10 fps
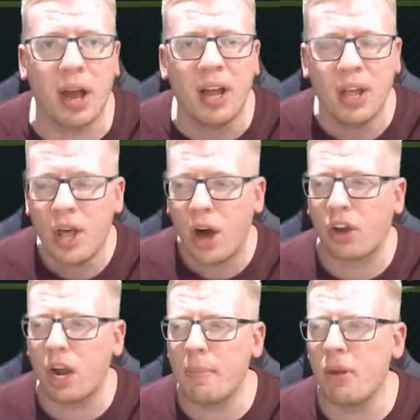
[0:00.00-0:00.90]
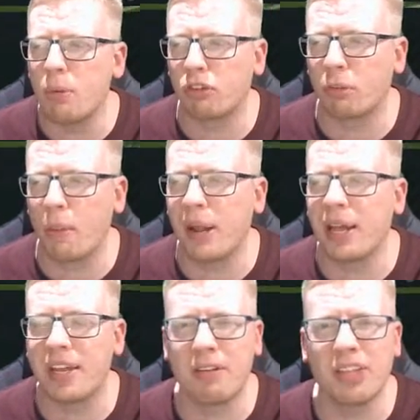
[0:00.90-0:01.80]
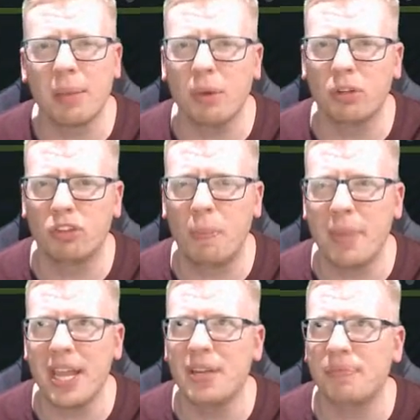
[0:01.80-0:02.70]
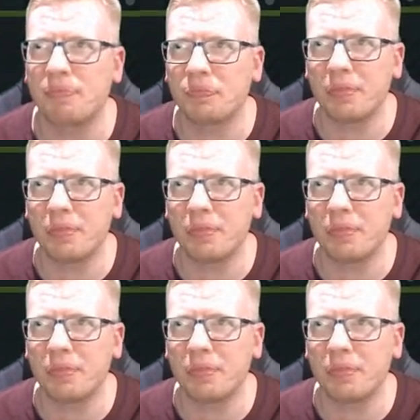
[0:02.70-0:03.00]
I can't remember who it was that we played now. I think it might have been...